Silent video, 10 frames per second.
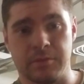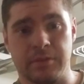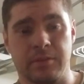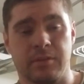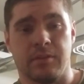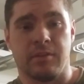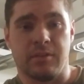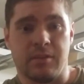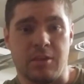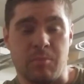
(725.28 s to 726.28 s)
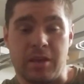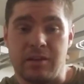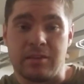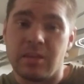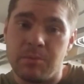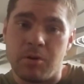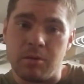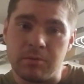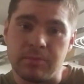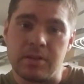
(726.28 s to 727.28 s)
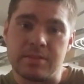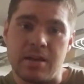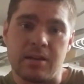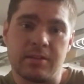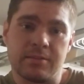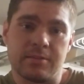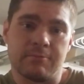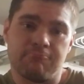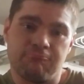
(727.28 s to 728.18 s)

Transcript: am I going to keep Harbor Freight sockets?